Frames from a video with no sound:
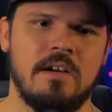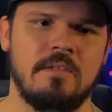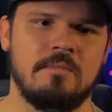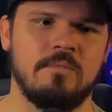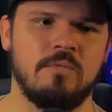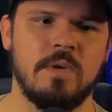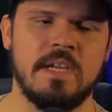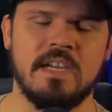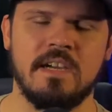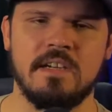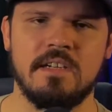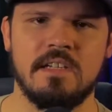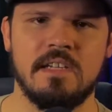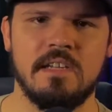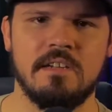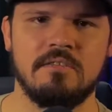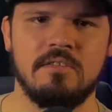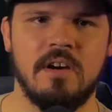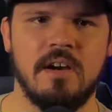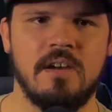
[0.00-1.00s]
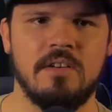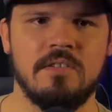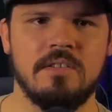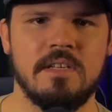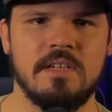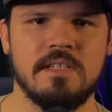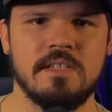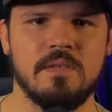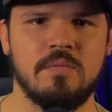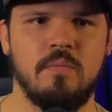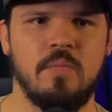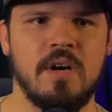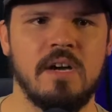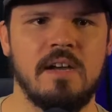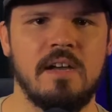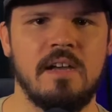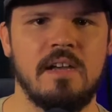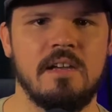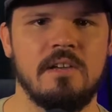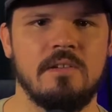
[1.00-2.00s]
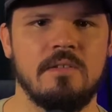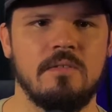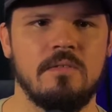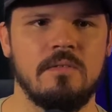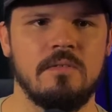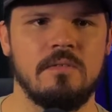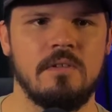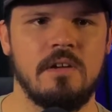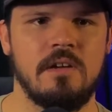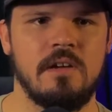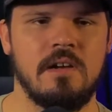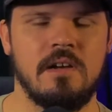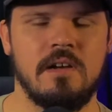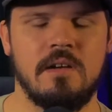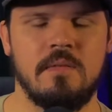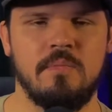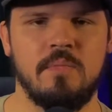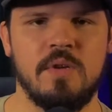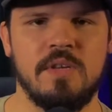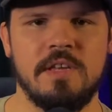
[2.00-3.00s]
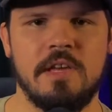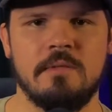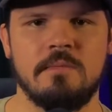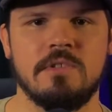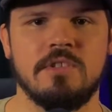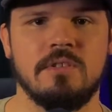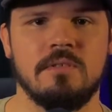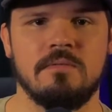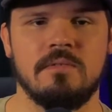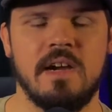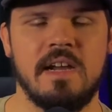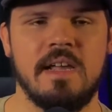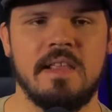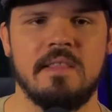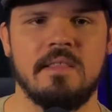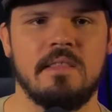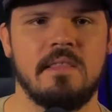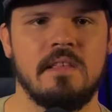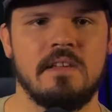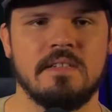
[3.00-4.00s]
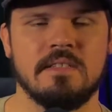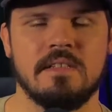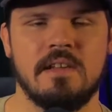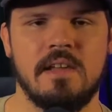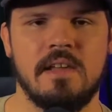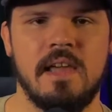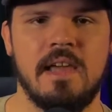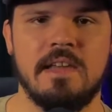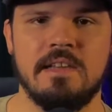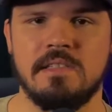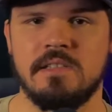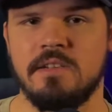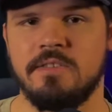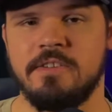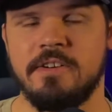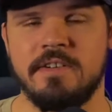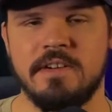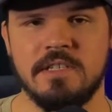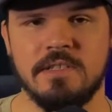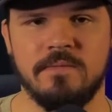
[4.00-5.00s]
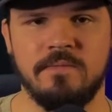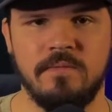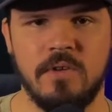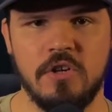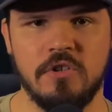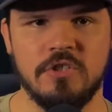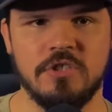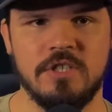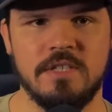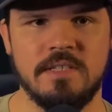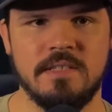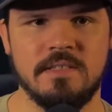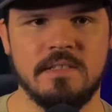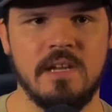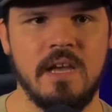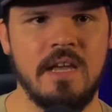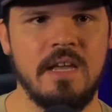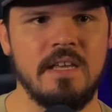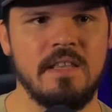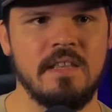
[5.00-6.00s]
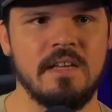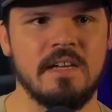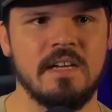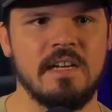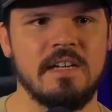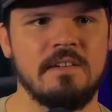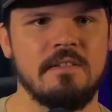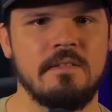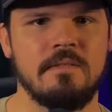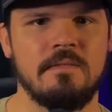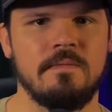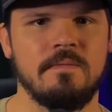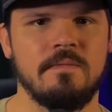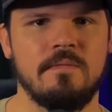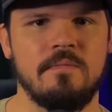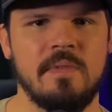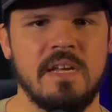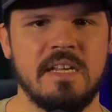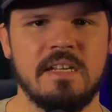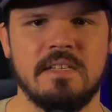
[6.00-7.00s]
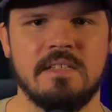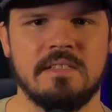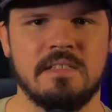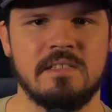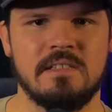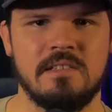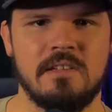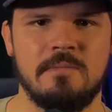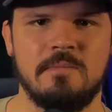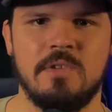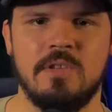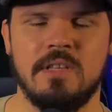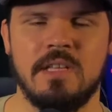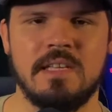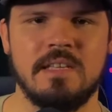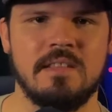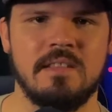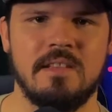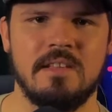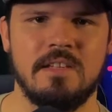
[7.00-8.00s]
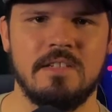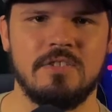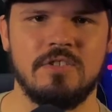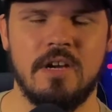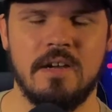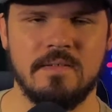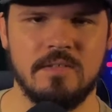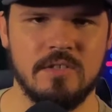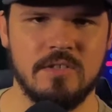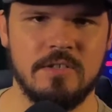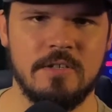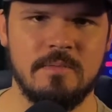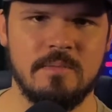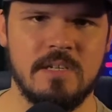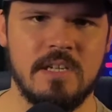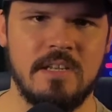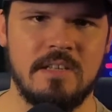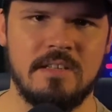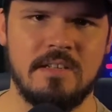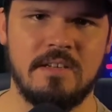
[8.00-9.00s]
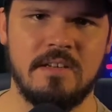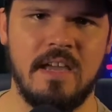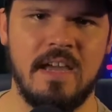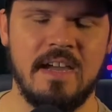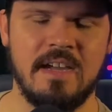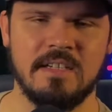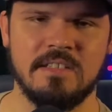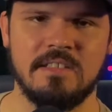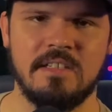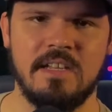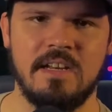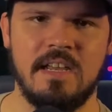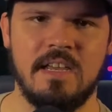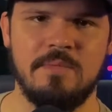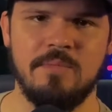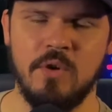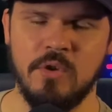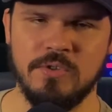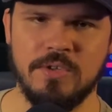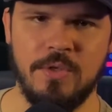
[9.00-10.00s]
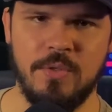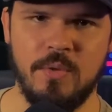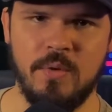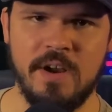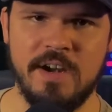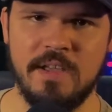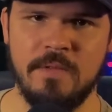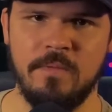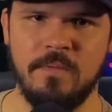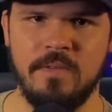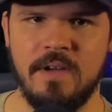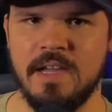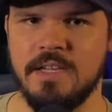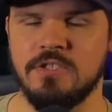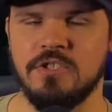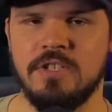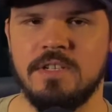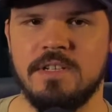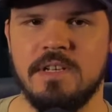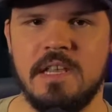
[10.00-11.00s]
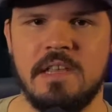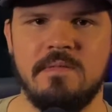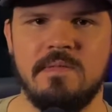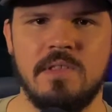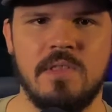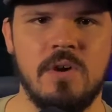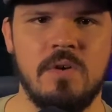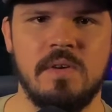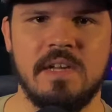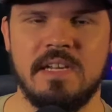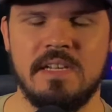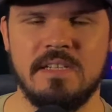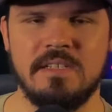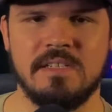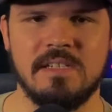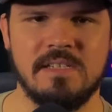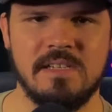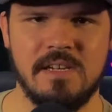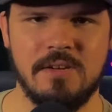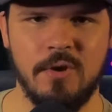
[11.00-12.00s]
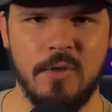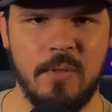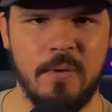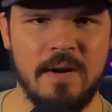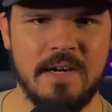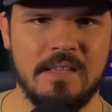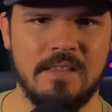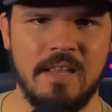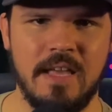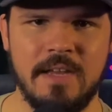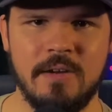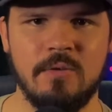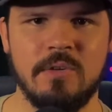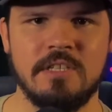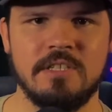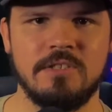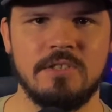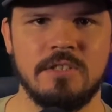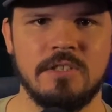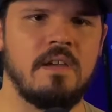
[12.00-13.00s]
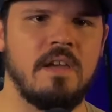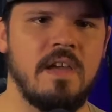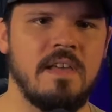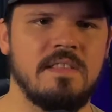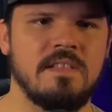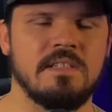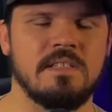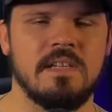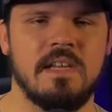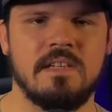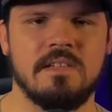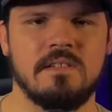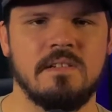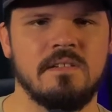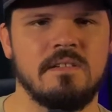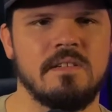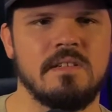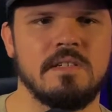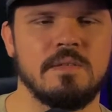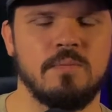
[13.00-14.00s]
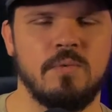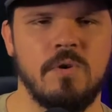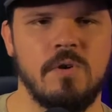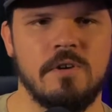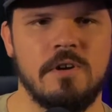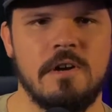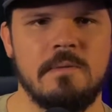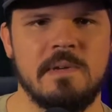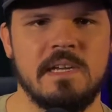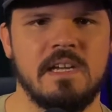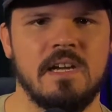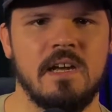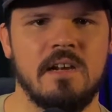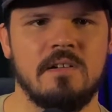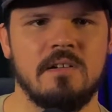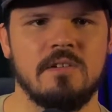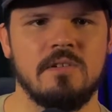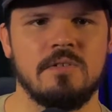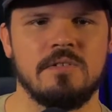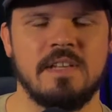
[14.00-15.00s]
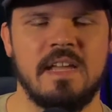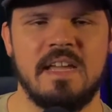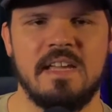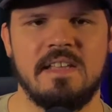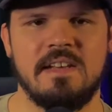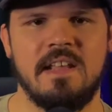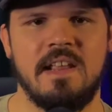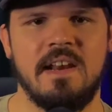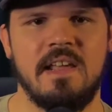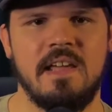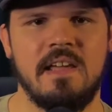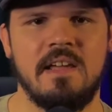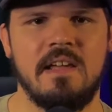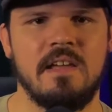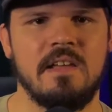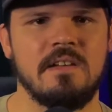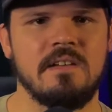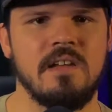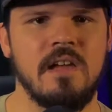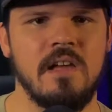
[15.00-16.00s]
We kind of get around this by being able to write things like asynchronous functions that kind of make it simulate that JavaScript can act in a multi-threaded fashion, even though it is a single-threaded language. And this asynchronous programming kind of goes hand in hand